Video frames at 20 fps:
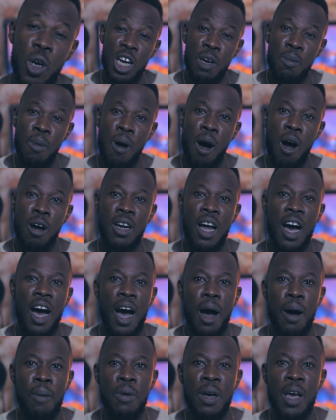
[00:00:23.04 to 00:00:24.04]
all about
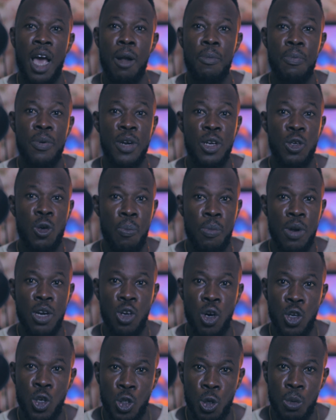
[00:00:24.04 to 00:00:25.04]
uh, helping you build
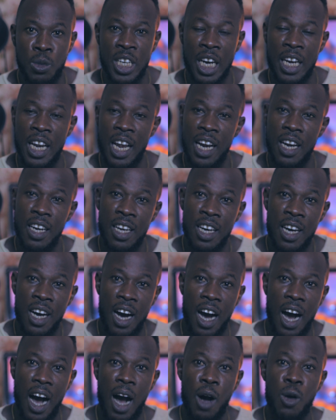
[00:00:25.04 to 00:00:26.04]
your YouTube channel,
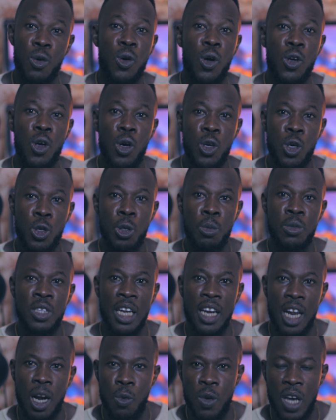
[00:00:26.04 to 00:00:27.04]
uh, grow your YouTube
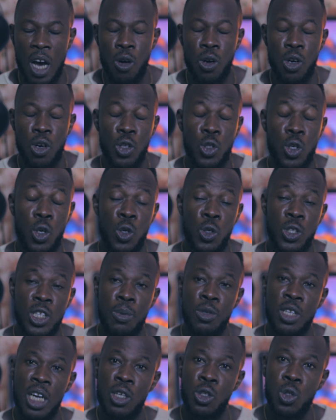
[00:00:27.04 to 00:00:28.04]
channel. We are going to show you
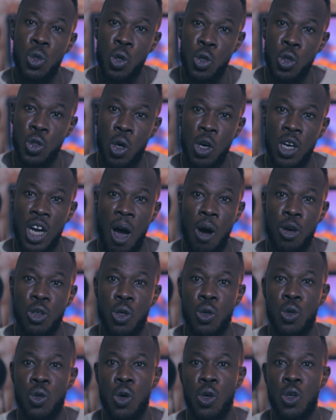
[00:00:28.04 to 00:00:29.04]
tips and tools on how
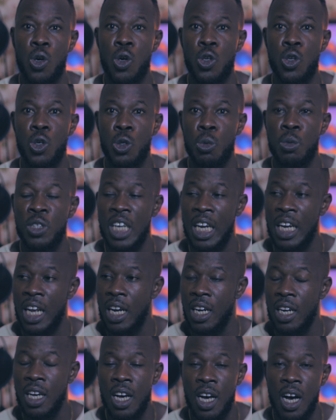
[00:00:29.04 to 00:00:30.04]
to grow your YouTube
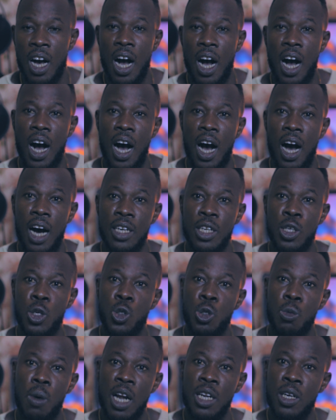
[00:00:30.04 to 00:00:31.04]
channel, uh, the
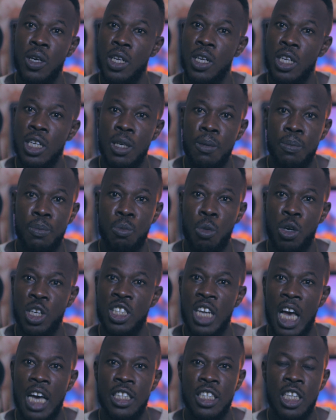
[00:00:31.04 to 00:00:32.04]
YouTube algorithm,
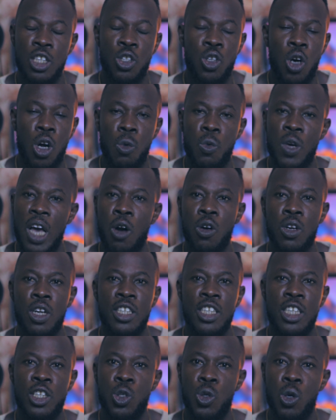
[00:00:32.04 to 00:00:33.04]
monetization. We are going
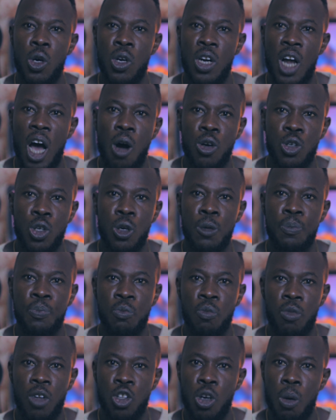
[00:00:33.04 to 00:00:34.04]
to teach you on how to,
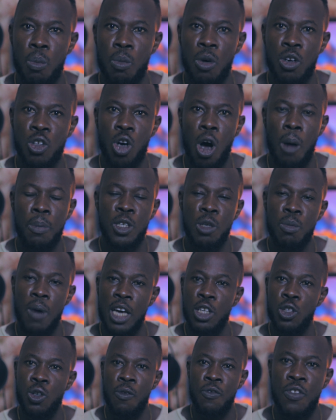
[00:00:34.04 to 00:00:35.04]
to, to
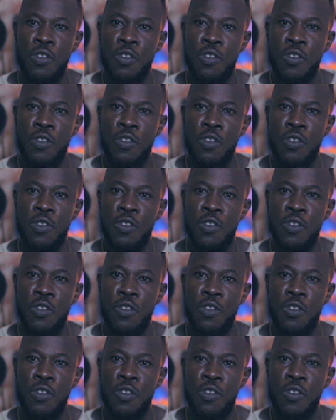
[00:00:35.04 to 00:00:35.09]
optimize your